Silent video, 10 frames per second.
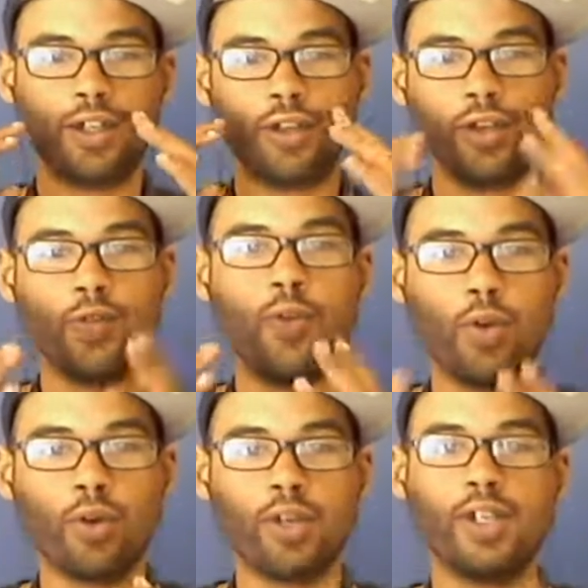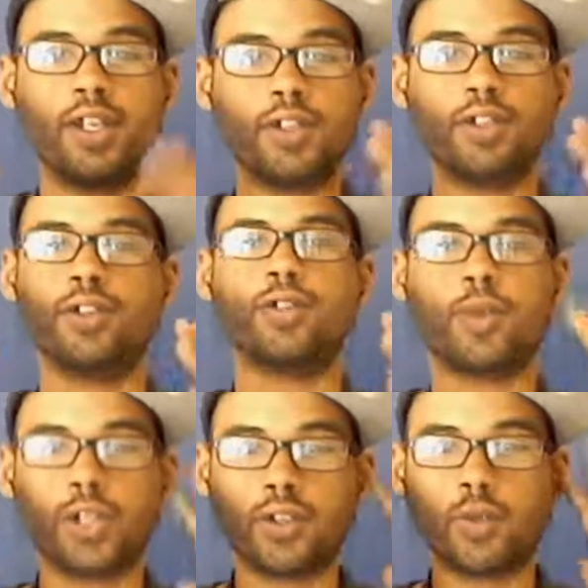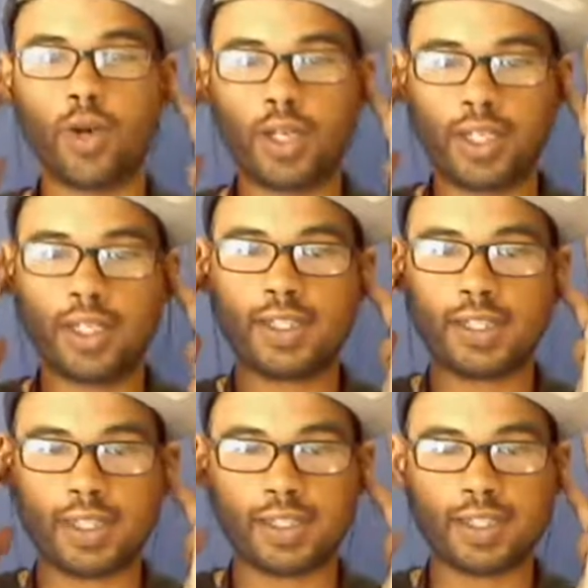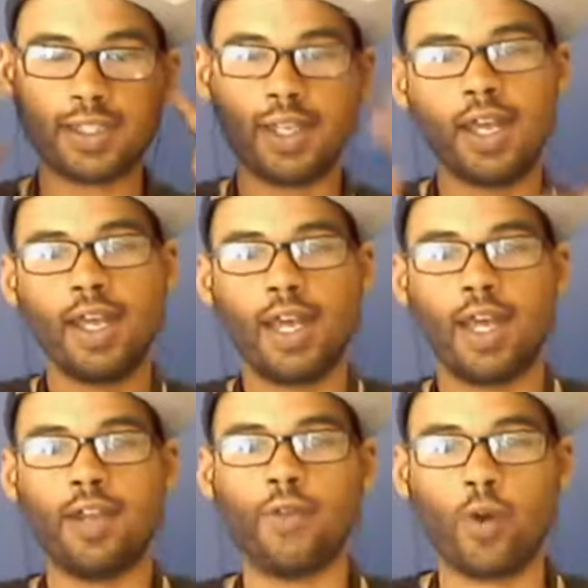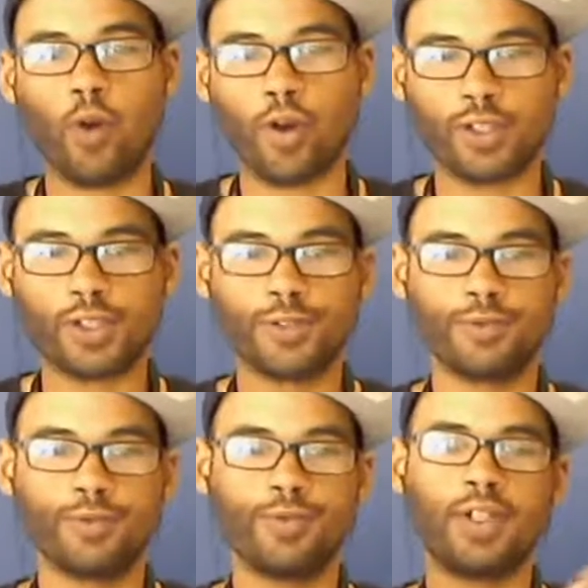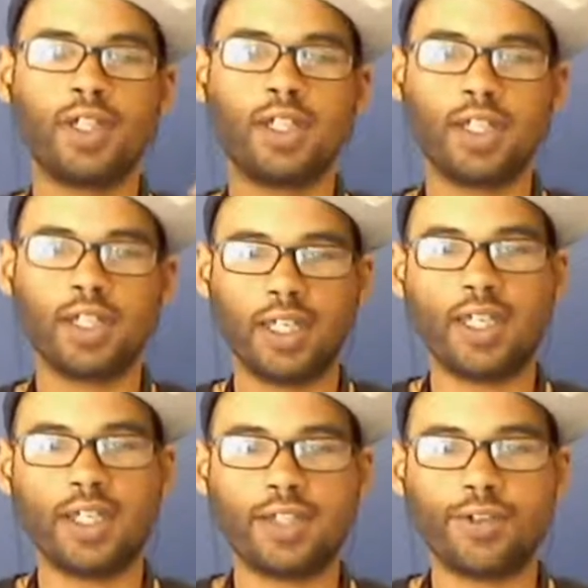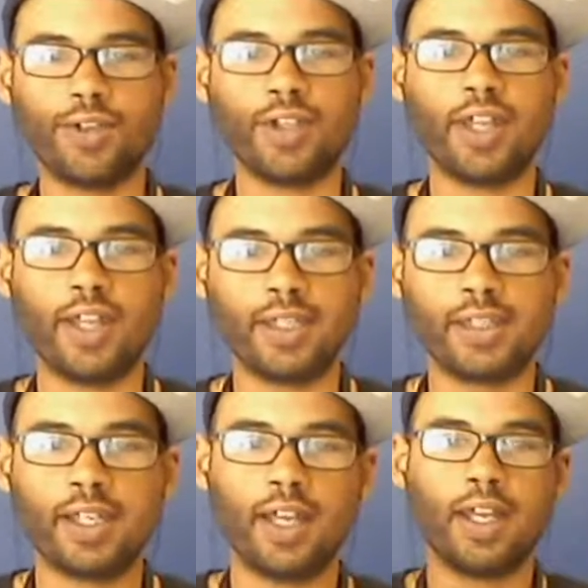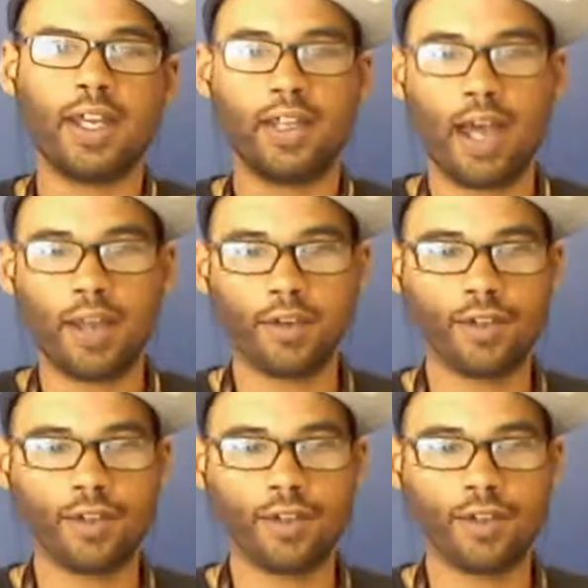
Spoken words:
look forward to the 2020 season, and of course, get into the latest Niner